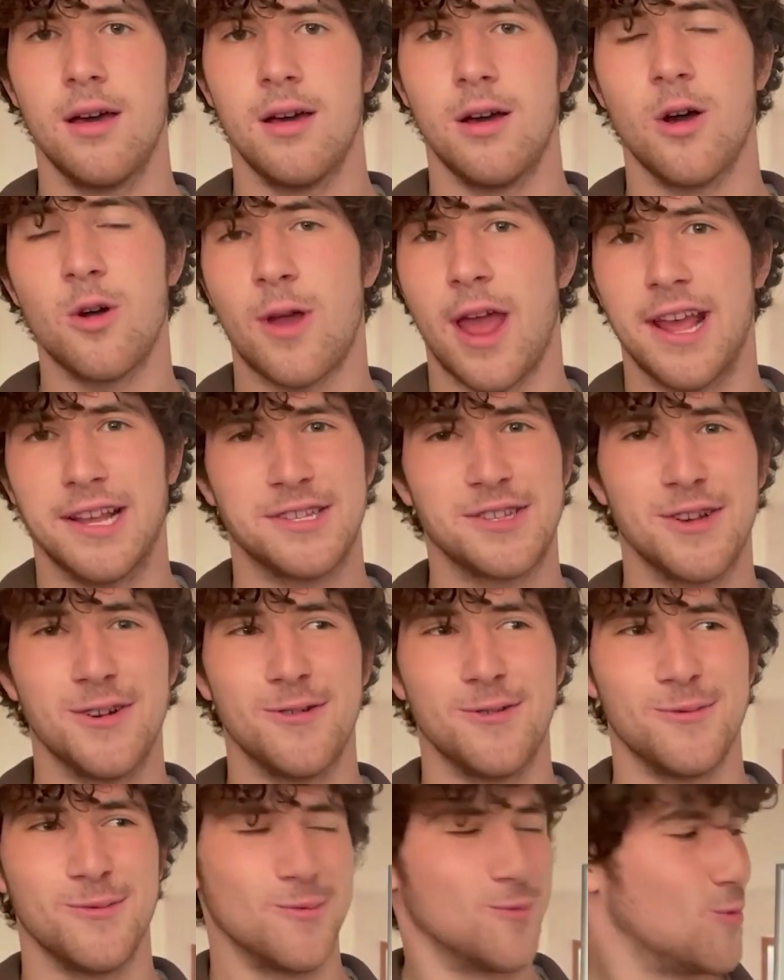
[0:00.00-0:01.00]
Okay,
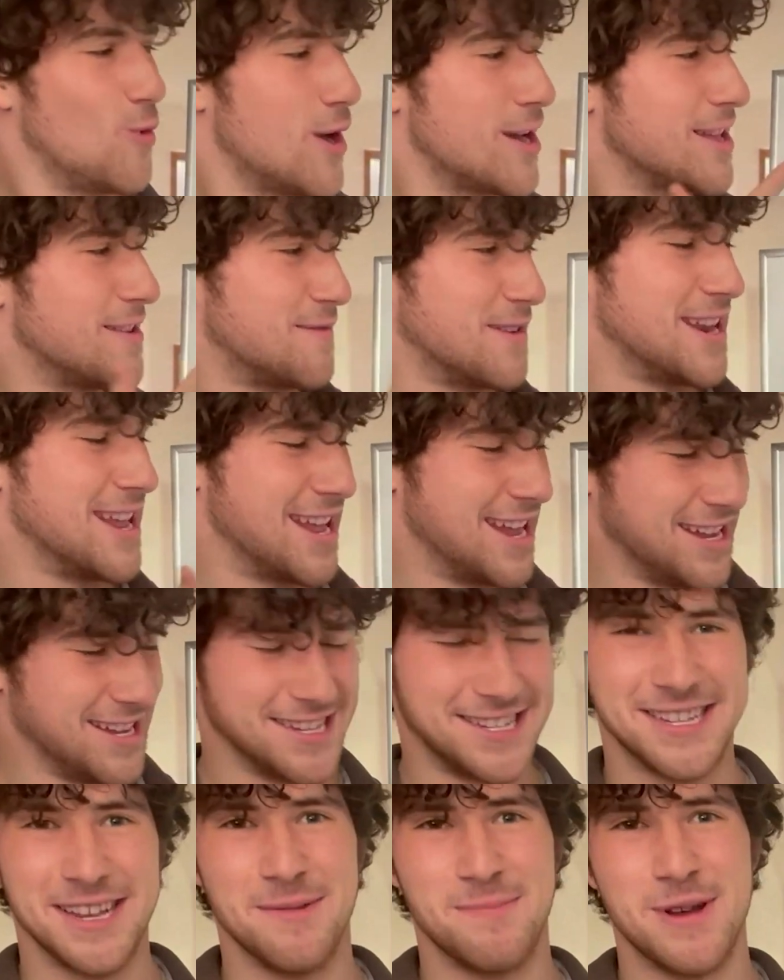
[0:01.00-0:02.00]
so what even
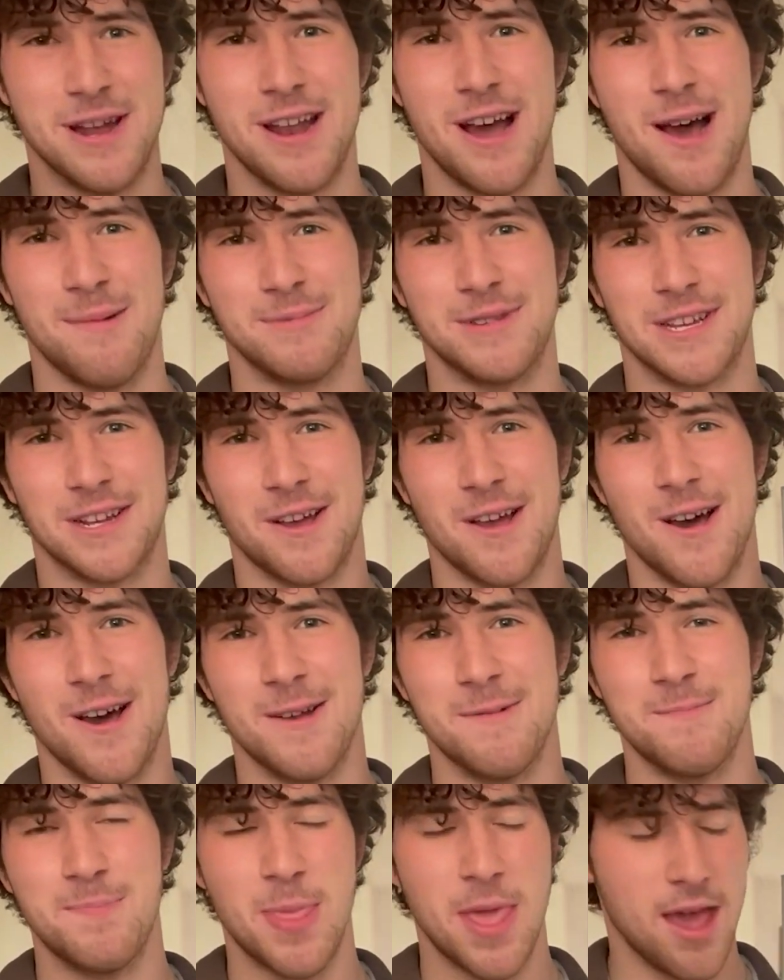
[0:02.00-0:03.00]
is a
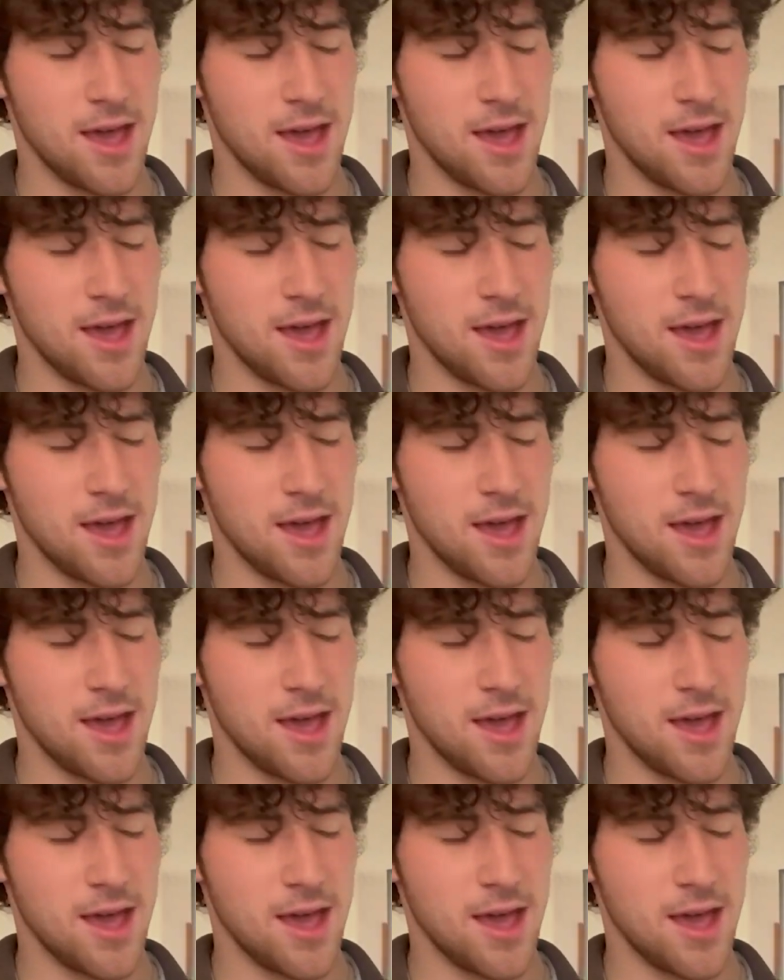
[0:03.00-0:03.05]
panopticon?